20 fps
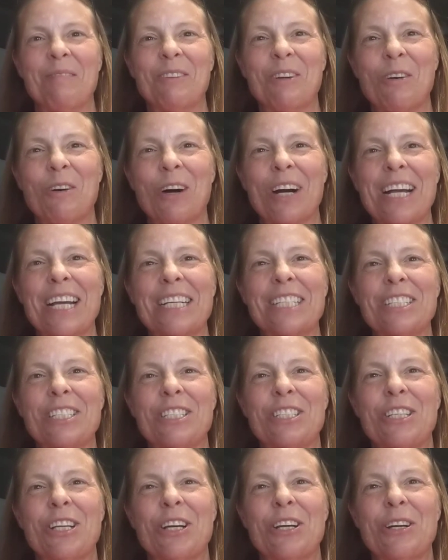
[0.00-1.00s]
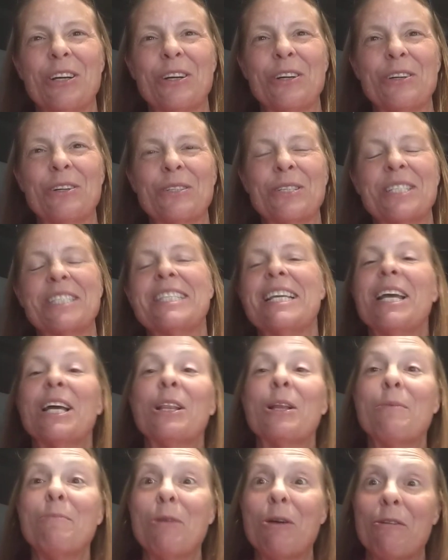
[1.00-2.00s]
I'm going to
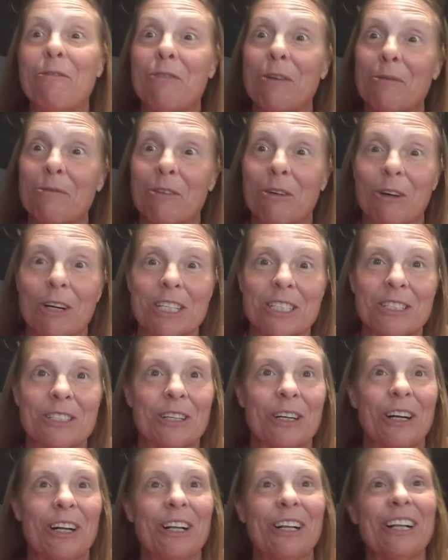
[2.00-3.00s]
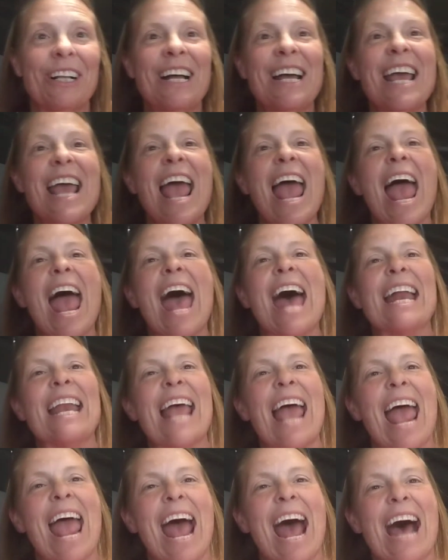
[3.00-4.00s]
steal a move from Crystal
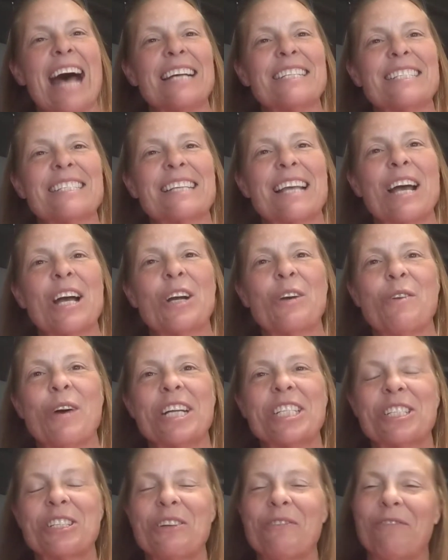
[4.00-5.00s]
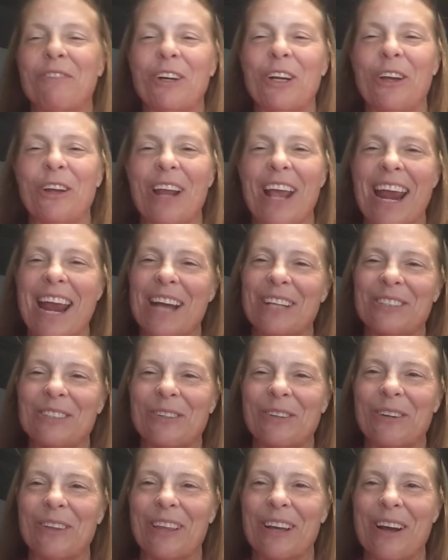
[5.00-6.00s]
and ask a question for you to
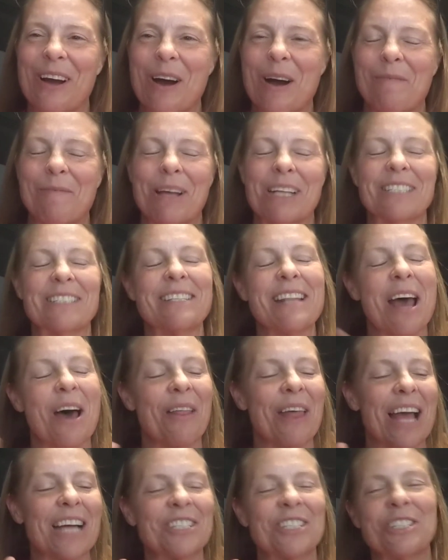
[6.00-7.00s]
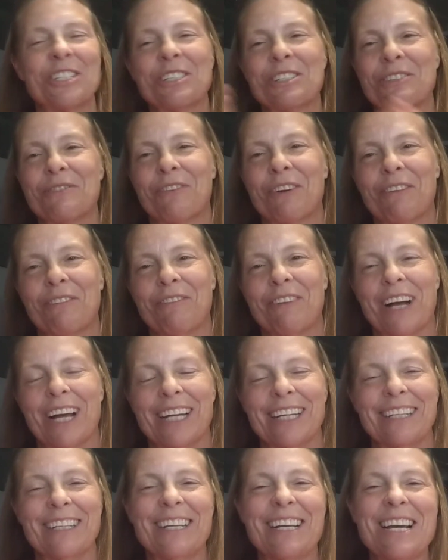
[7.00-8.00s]
answer in the comments. Now that's just for
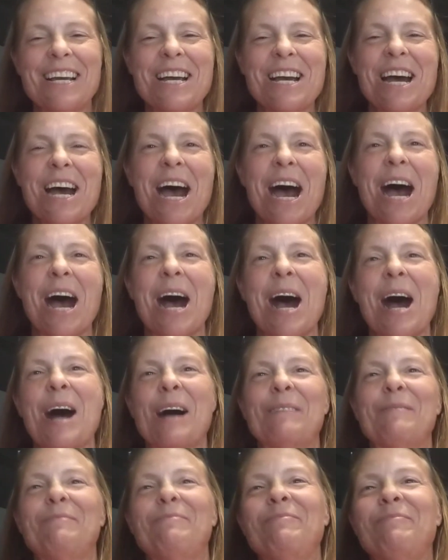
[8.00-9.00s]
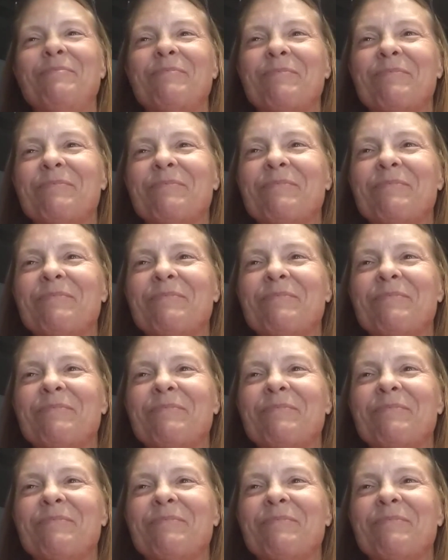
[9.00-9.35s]
fun. Um,